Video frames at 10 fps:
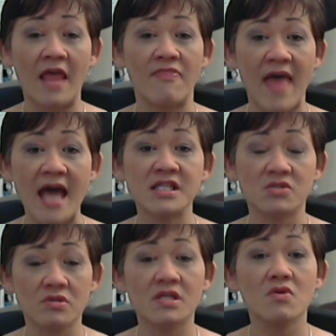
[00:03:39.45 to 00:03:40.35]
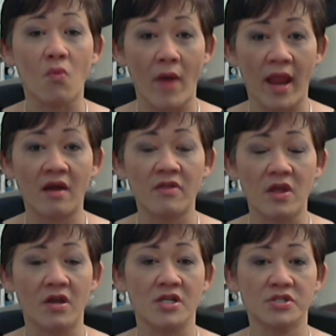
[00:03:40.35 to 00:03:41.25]
And that's really where
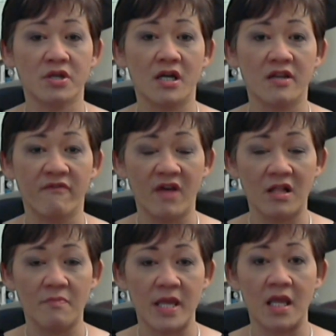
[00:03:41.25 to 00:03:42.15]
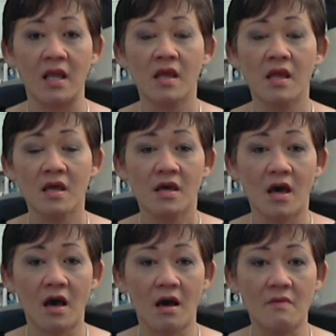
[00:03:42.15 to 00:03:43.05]
they're going to start developing
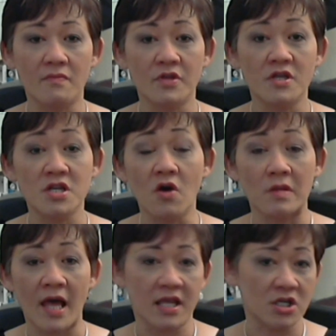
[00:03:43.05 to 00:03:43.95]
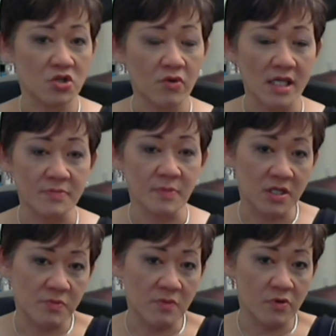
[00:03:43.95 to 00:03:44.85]
the know, like, and trust,
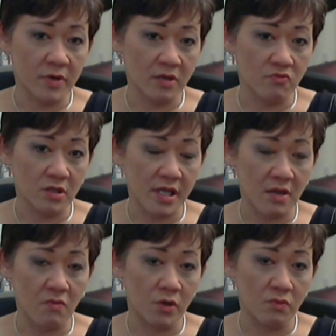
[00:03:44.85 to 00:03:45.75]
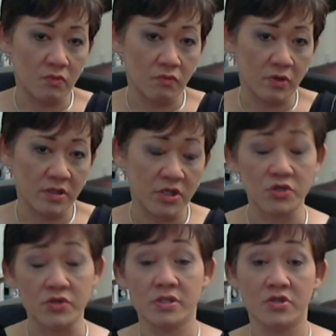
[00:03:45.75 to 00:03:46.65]
because people would really
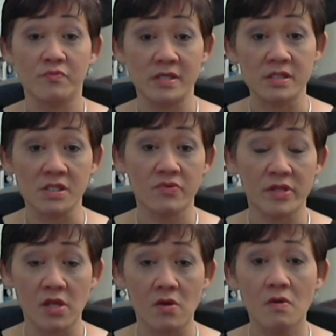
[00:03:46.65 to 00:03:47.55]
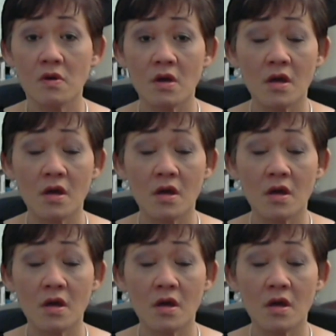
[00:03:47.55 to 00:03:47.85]
choose to do business with you